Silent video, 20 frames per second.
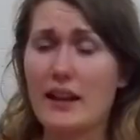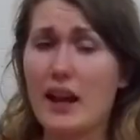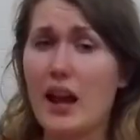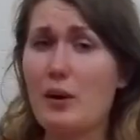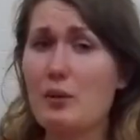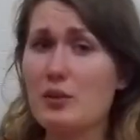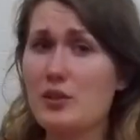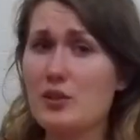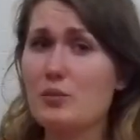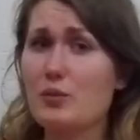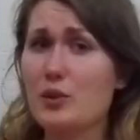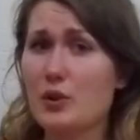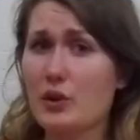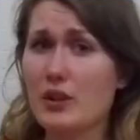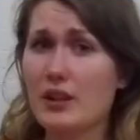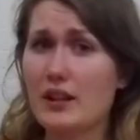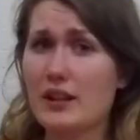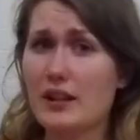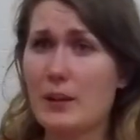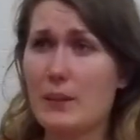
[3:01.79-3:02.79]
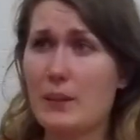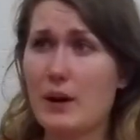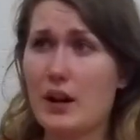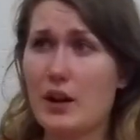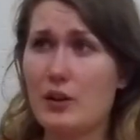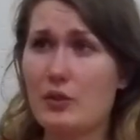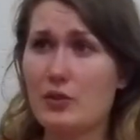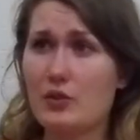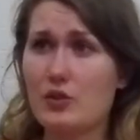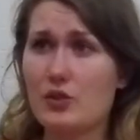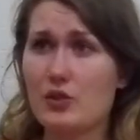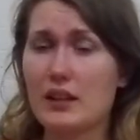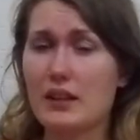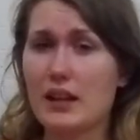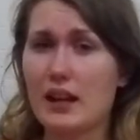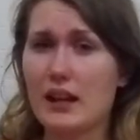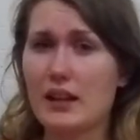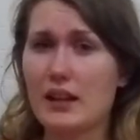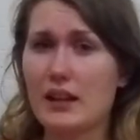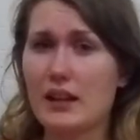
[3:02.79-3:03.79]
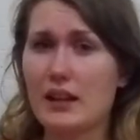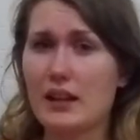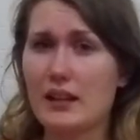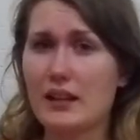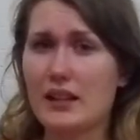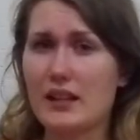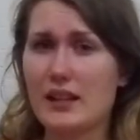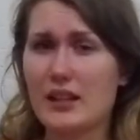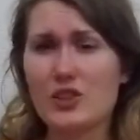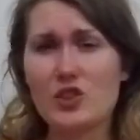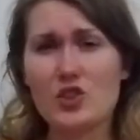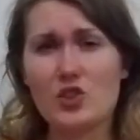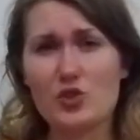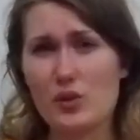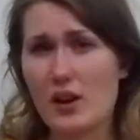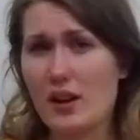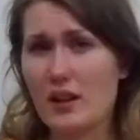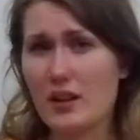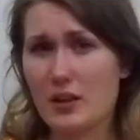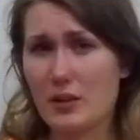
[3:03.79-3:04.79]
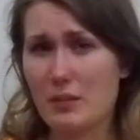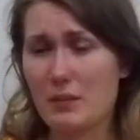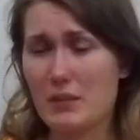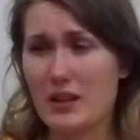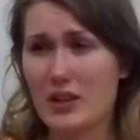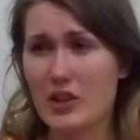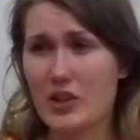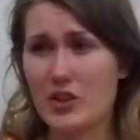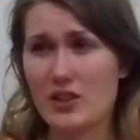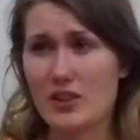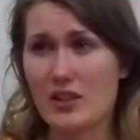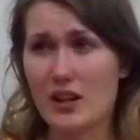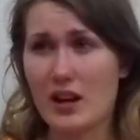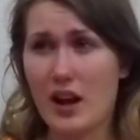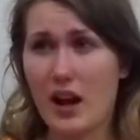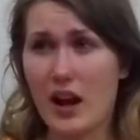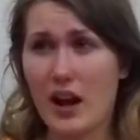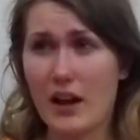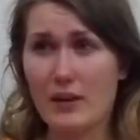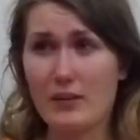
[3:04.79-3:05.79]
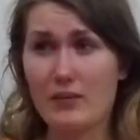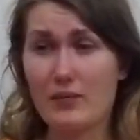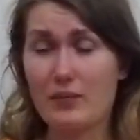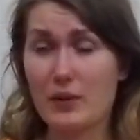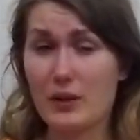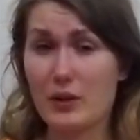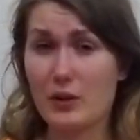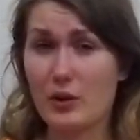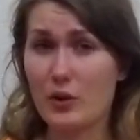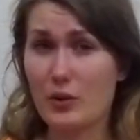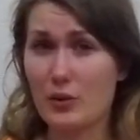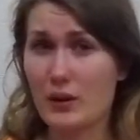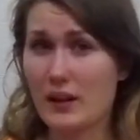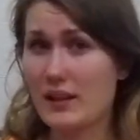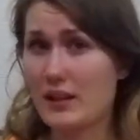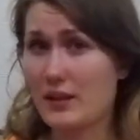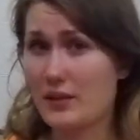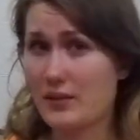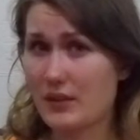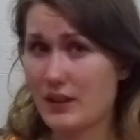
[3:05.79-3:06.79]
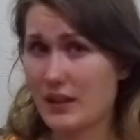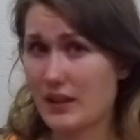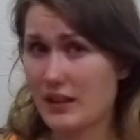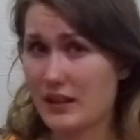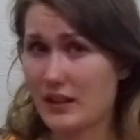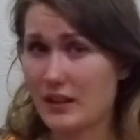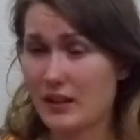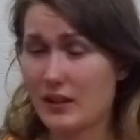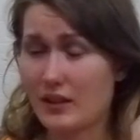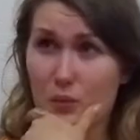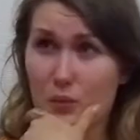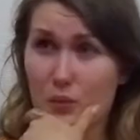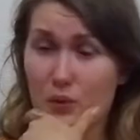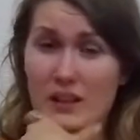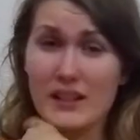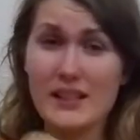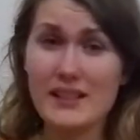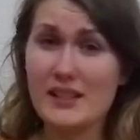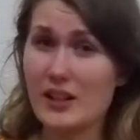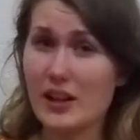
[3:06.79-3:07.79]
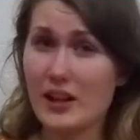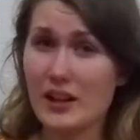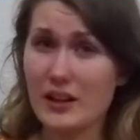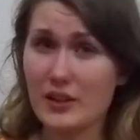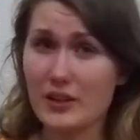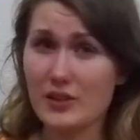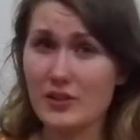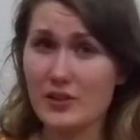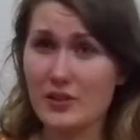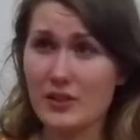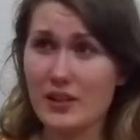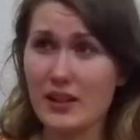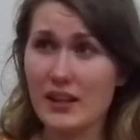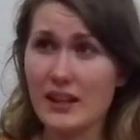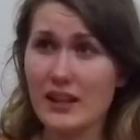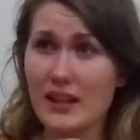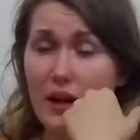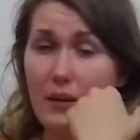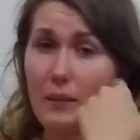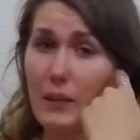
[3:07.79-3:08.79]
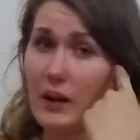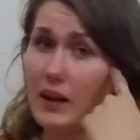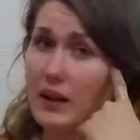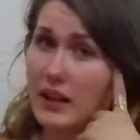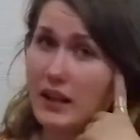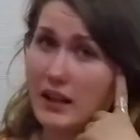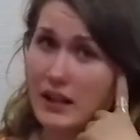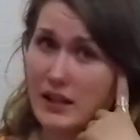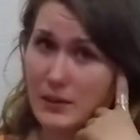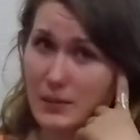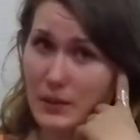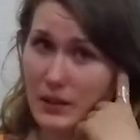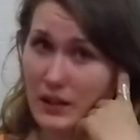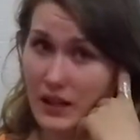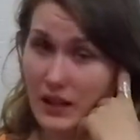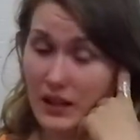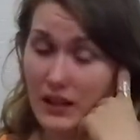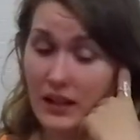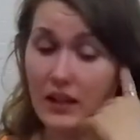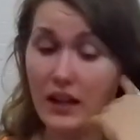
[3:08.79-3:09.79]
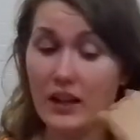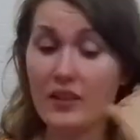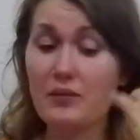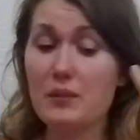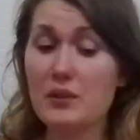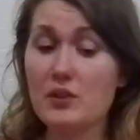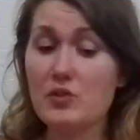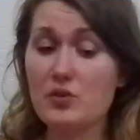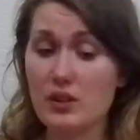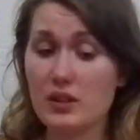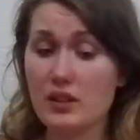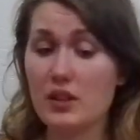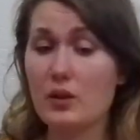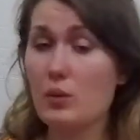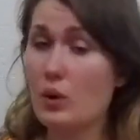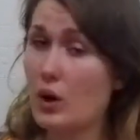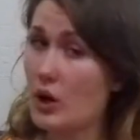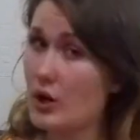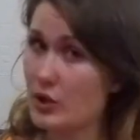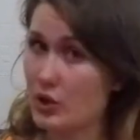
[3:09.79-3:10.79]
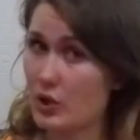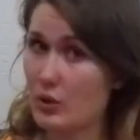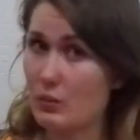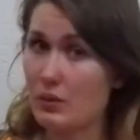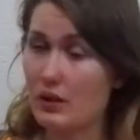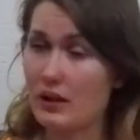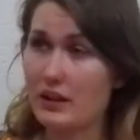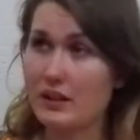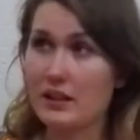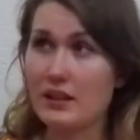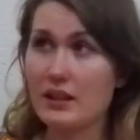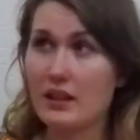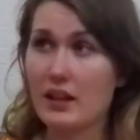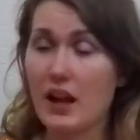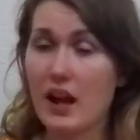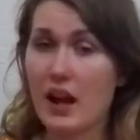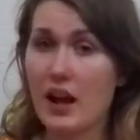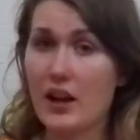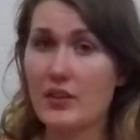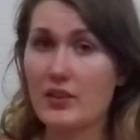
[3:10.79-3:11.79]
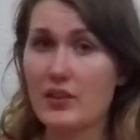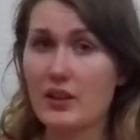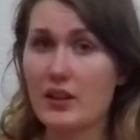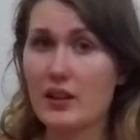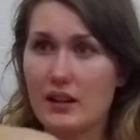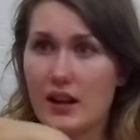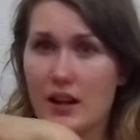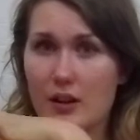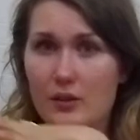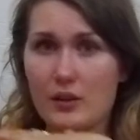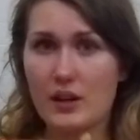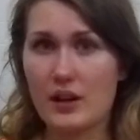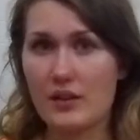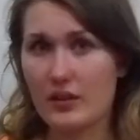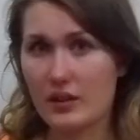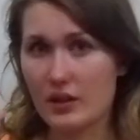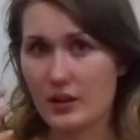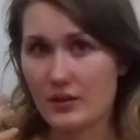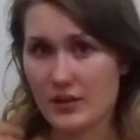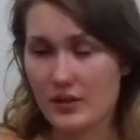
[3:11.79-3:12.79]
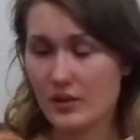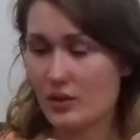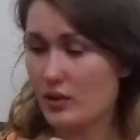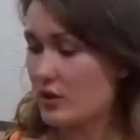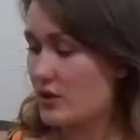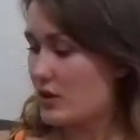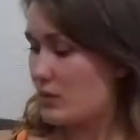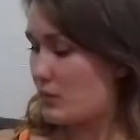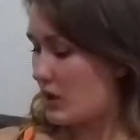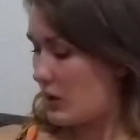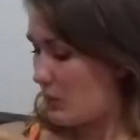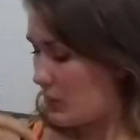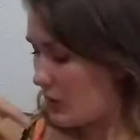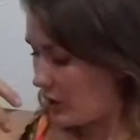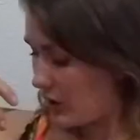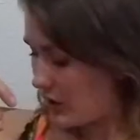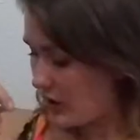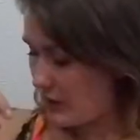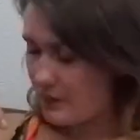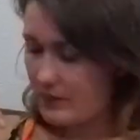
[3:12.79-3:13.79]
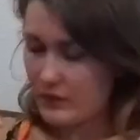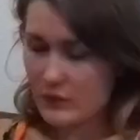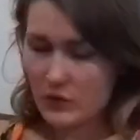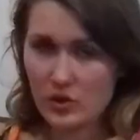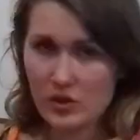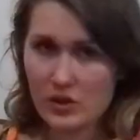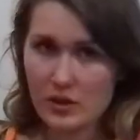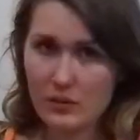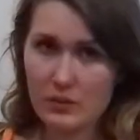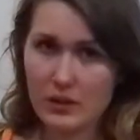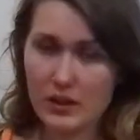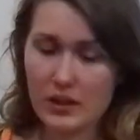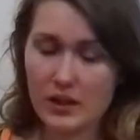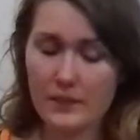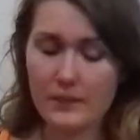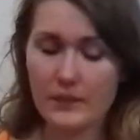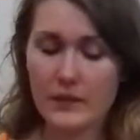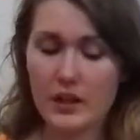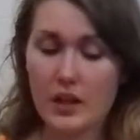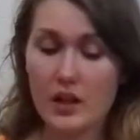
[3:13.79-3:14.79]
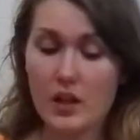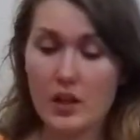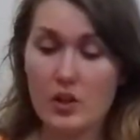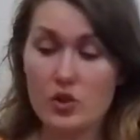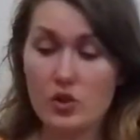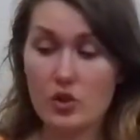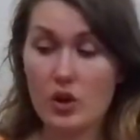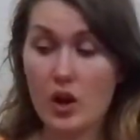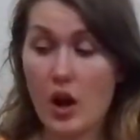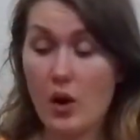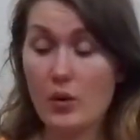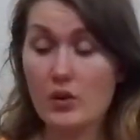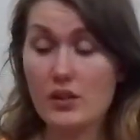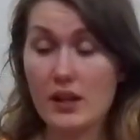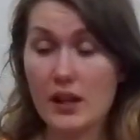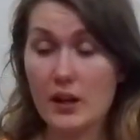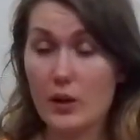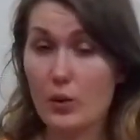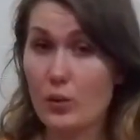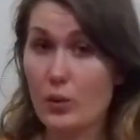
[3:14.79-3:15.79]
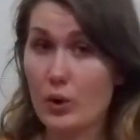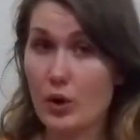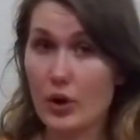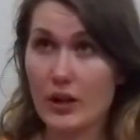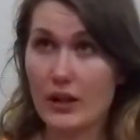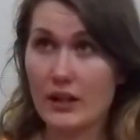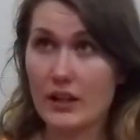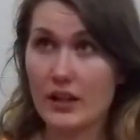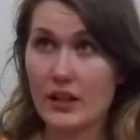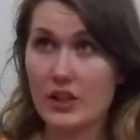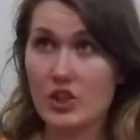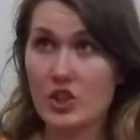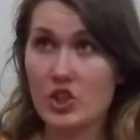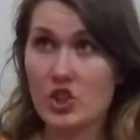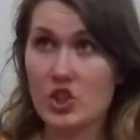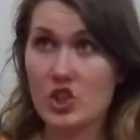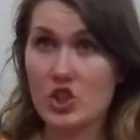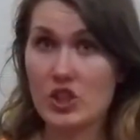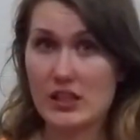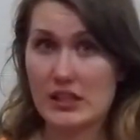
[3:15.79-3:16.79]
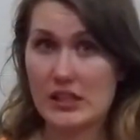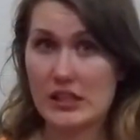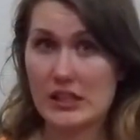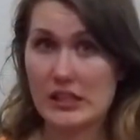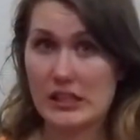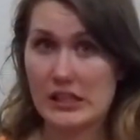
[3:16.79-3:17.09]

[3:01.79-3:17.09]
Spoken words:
I was worried about getting heat struck because I've been already feeling really tired today. My head has been aching. I've been drinking water, but I think I don't have enough salt in my body or something. So I was like worried, like, shit,